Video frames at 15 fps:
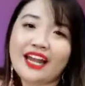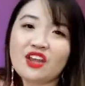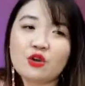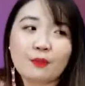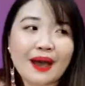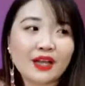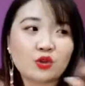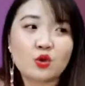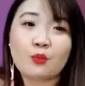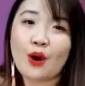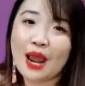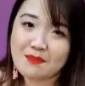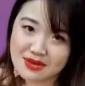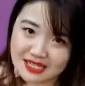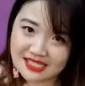and then you buy two
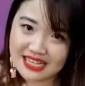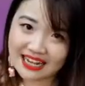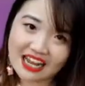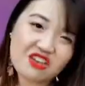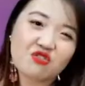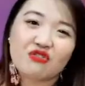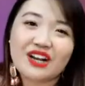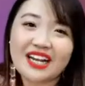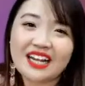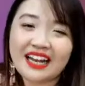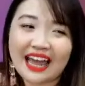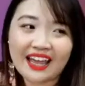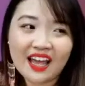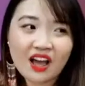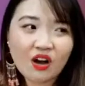primers, and then you really
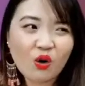like,